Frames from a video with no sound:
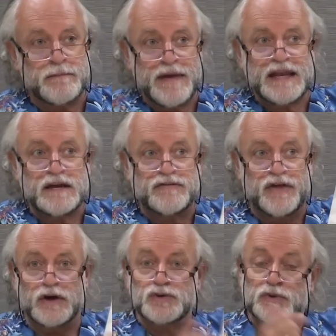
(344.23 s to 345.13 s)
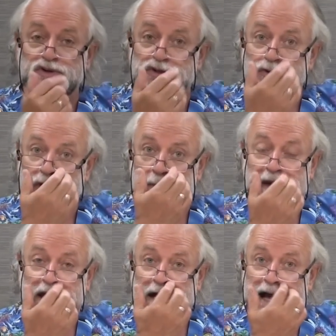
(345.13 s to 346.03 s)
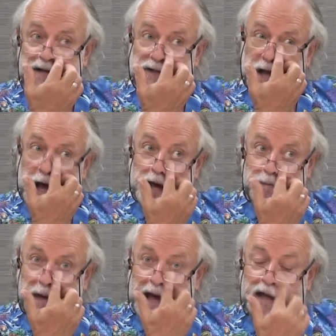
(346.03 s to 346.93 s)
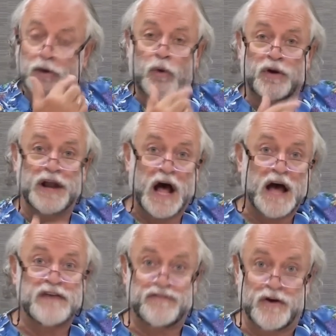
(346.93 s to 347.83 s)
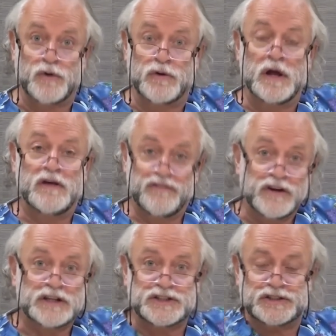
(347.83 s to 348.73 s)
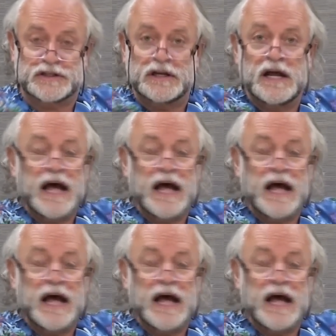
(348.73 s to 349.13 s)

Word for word: that many of those will soon appear as an iPad or an iPhone version,